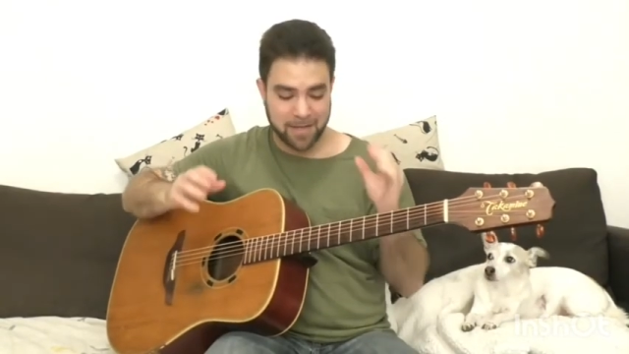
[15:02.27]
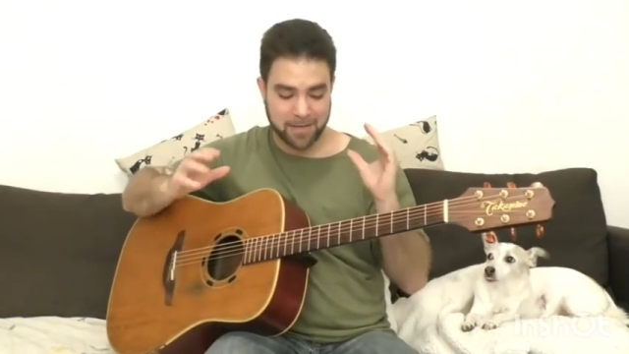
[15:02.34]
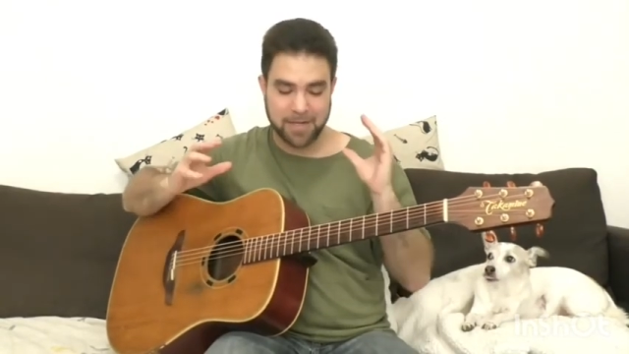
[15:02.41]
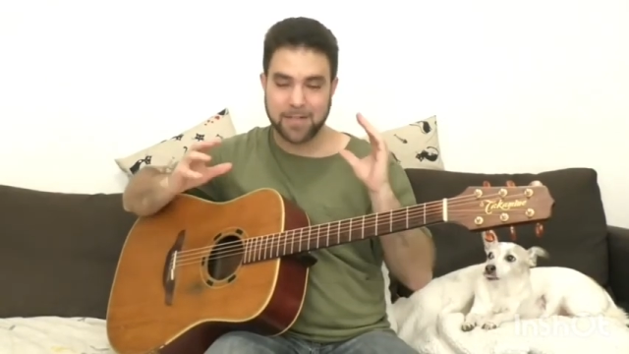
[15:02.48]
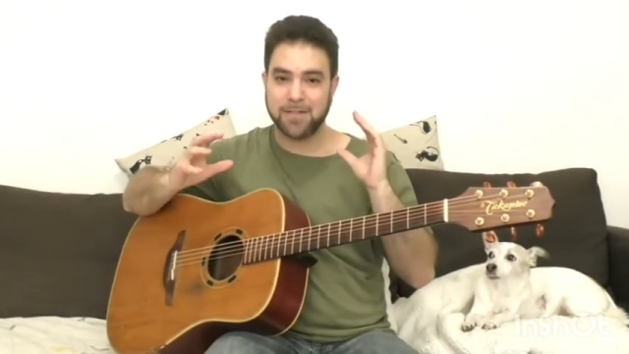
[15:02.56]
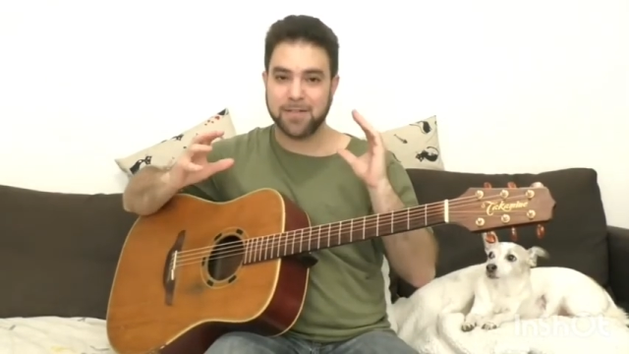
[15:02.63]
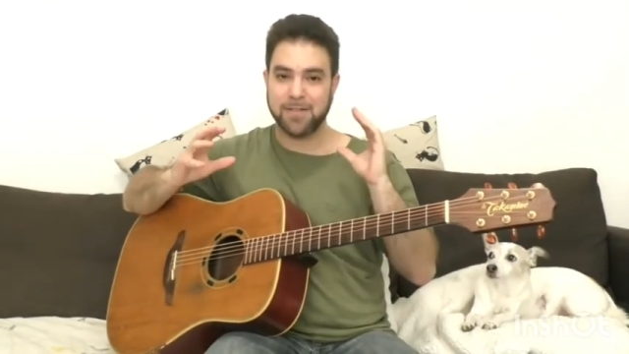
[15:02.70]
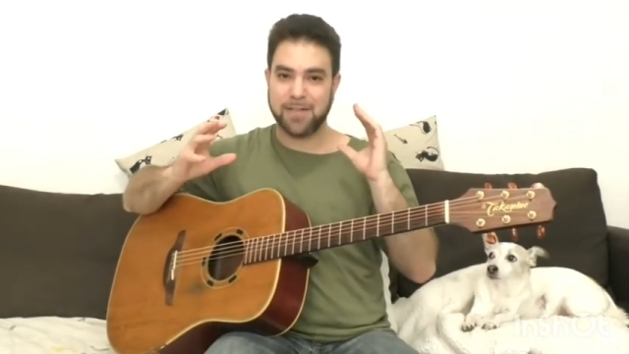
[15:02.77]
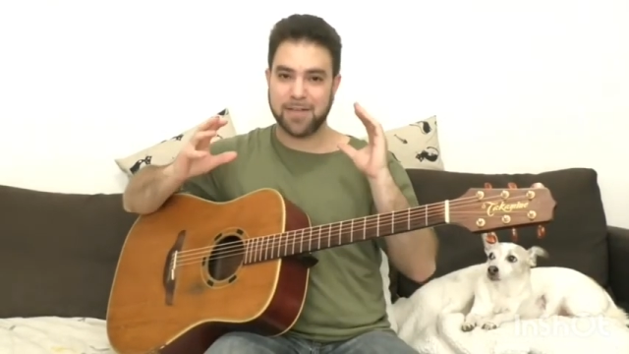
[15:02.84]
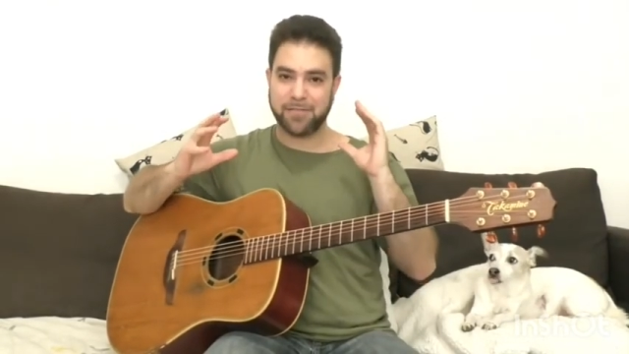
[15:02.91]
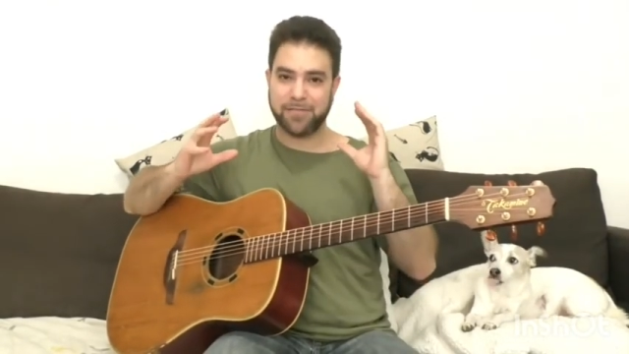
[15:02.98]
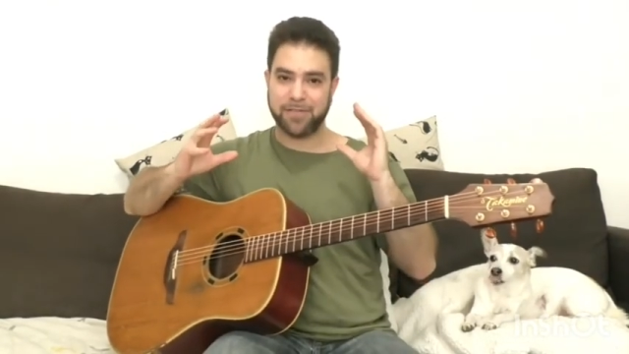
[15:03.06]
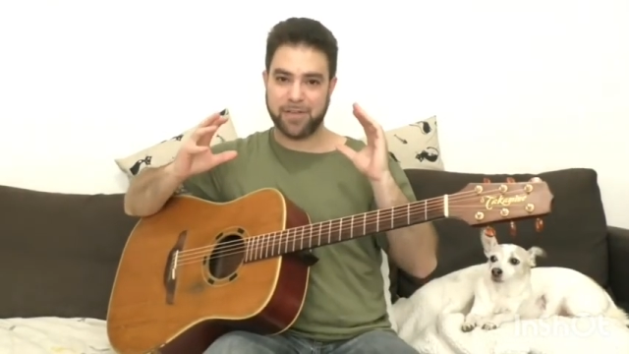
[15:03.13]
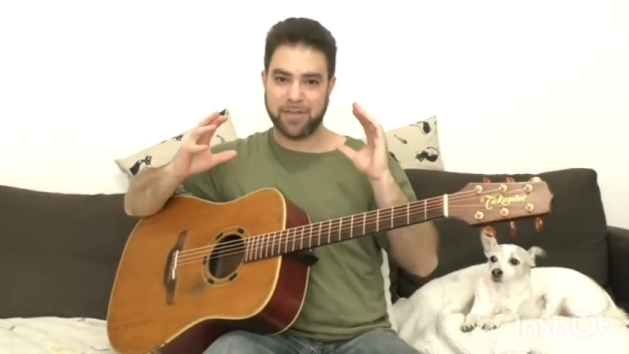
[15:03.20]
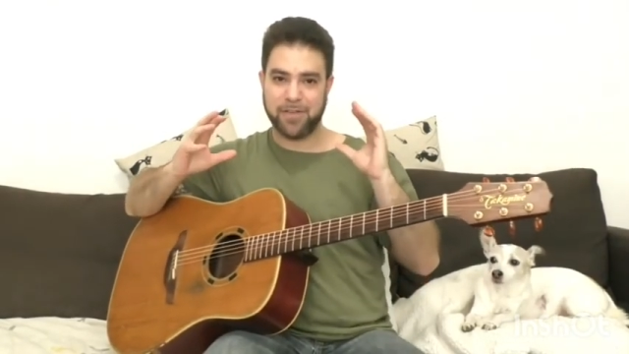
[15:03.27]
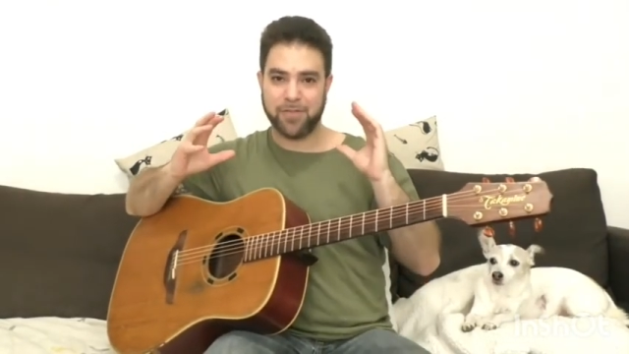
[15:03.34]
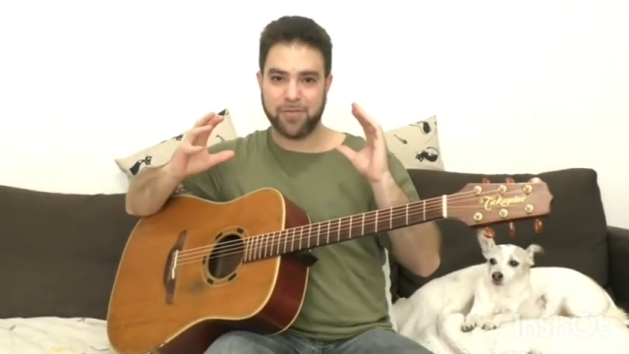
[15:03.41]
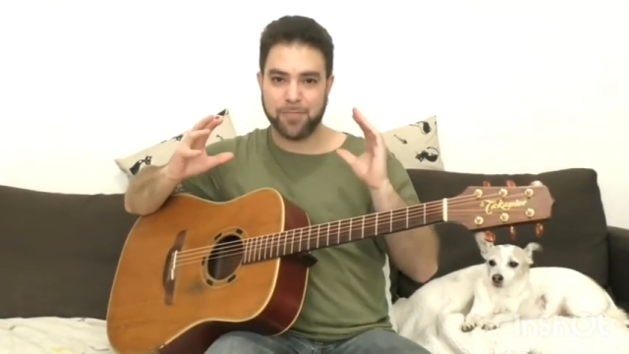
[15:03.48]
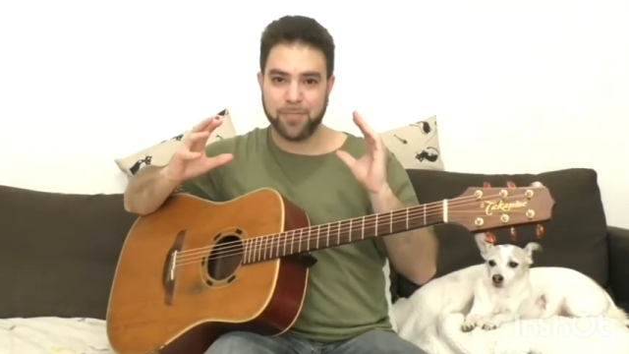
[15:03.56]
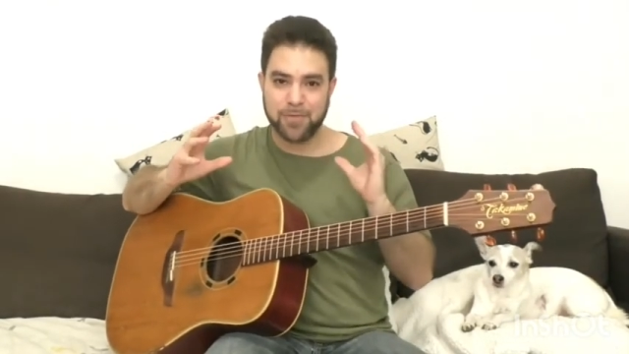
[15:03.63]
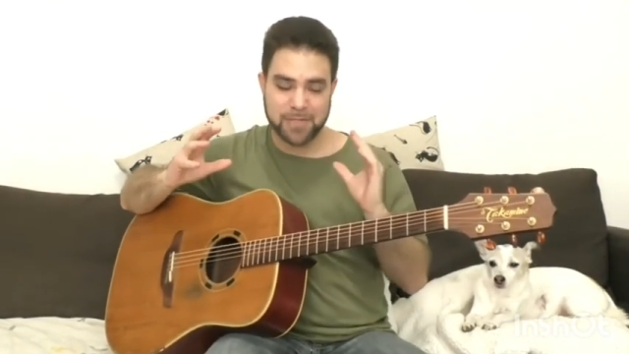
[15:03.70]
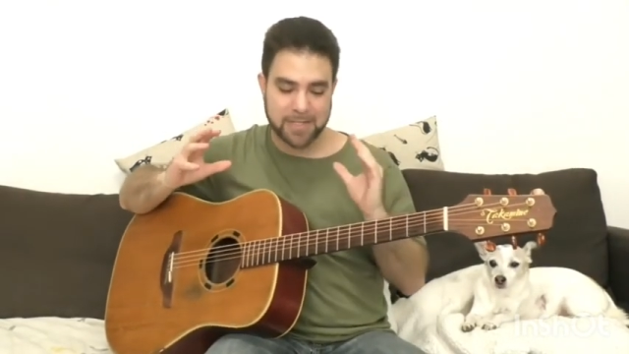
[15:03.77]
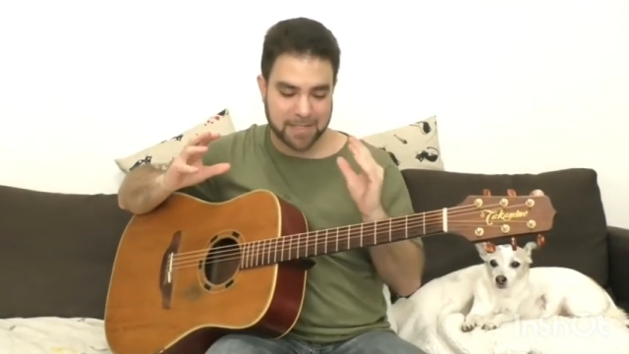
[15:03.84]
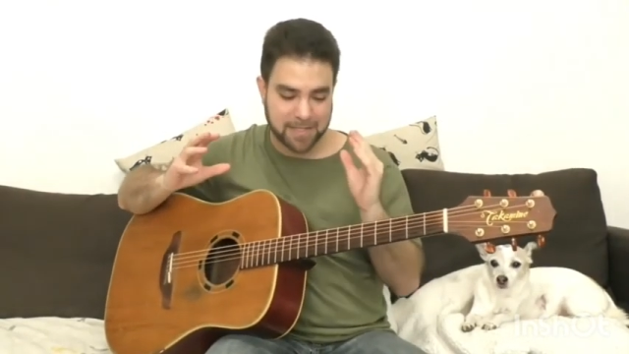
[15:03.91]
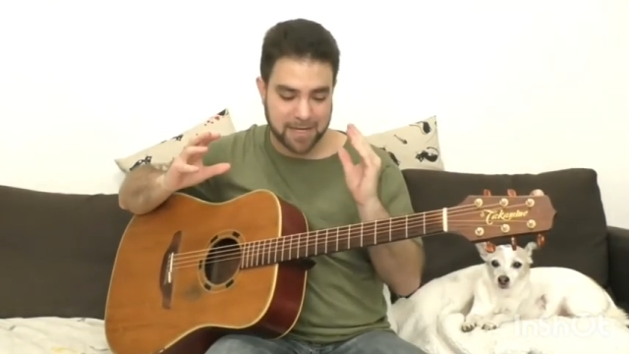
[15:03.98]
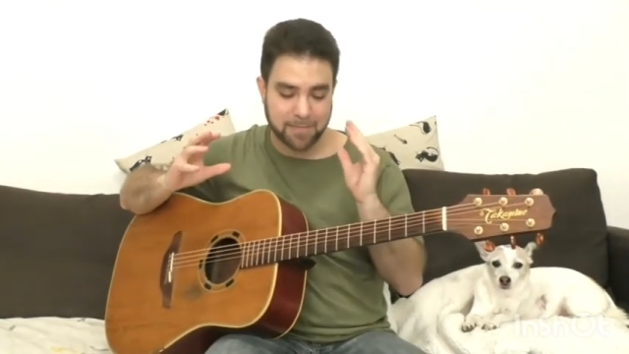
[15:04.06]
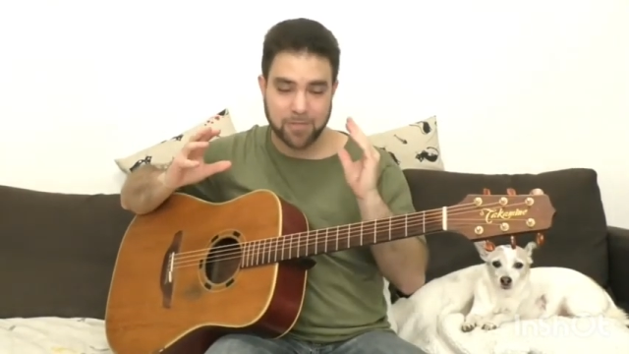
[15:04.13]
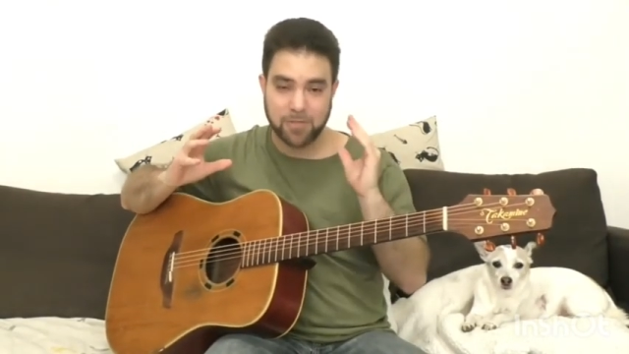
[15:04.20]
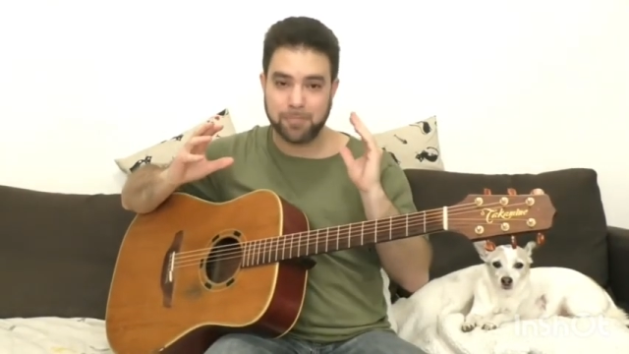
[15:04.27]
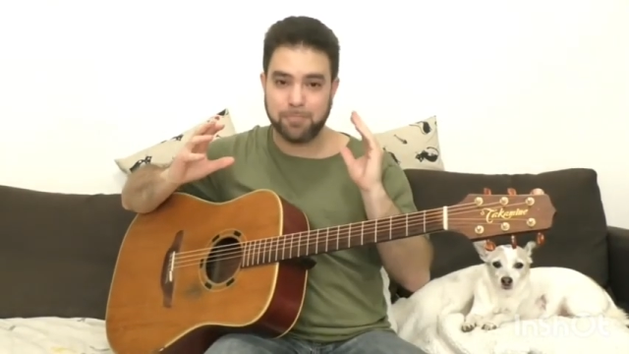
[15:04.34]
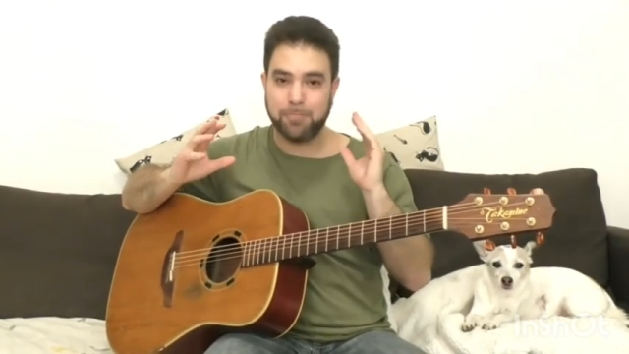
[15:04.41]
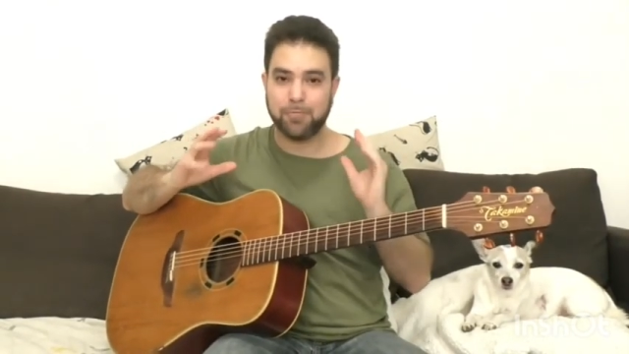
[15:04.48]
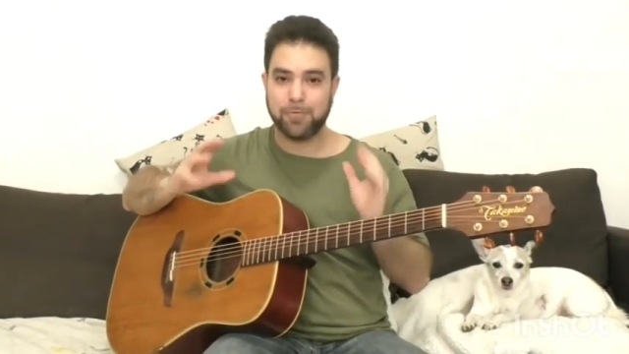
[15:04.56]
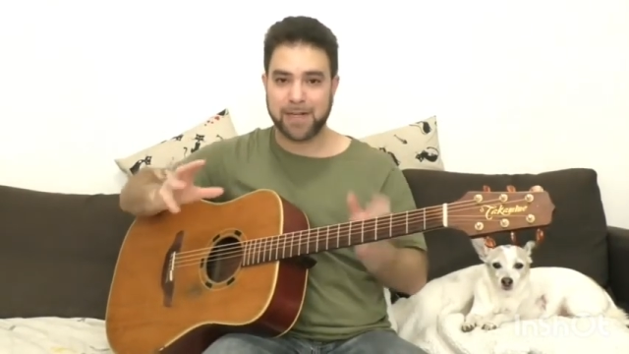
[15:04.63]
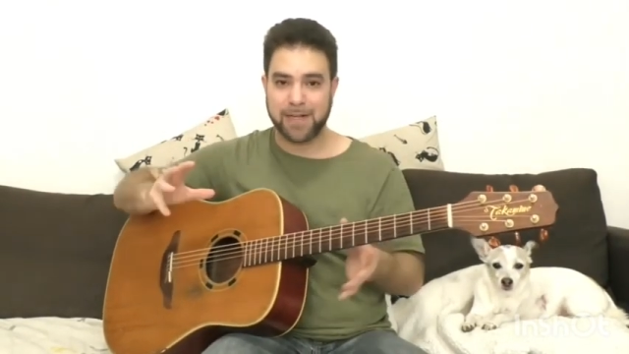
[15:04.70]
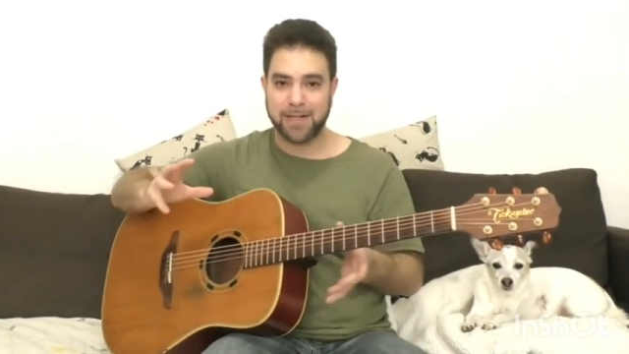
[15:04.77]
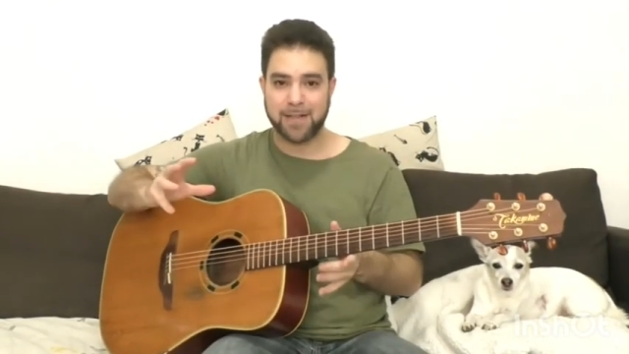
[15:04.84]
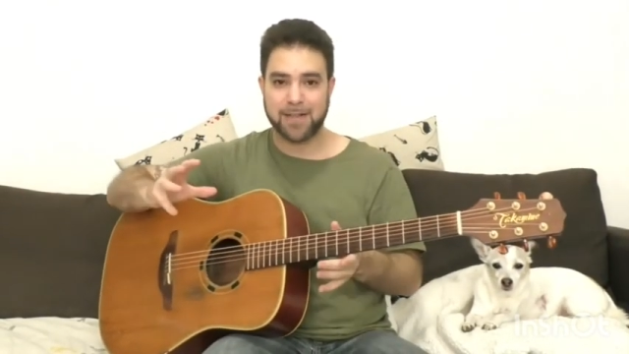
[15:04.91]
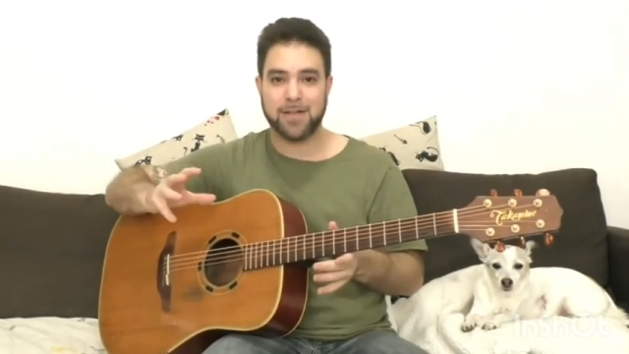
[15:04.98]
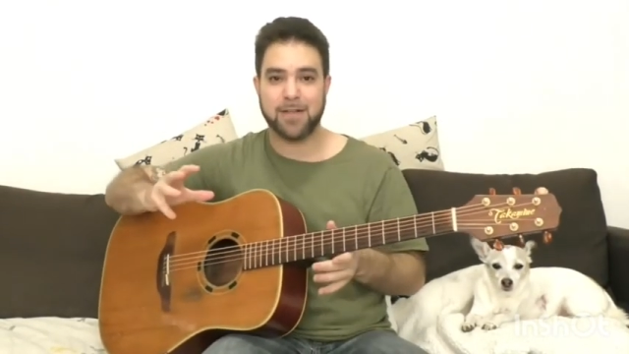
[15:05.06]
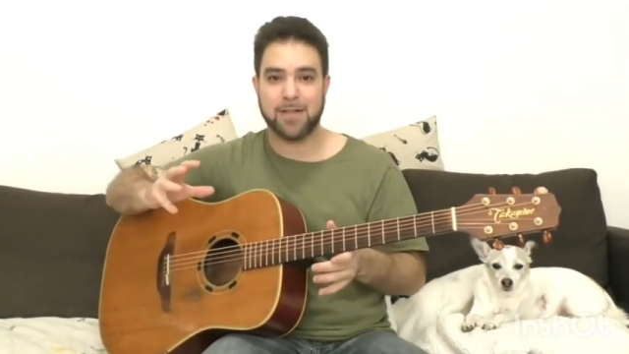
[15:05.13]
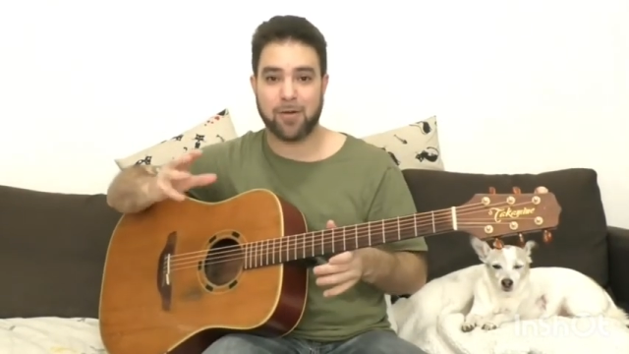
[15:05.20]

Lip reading: You need to give your music time to breathe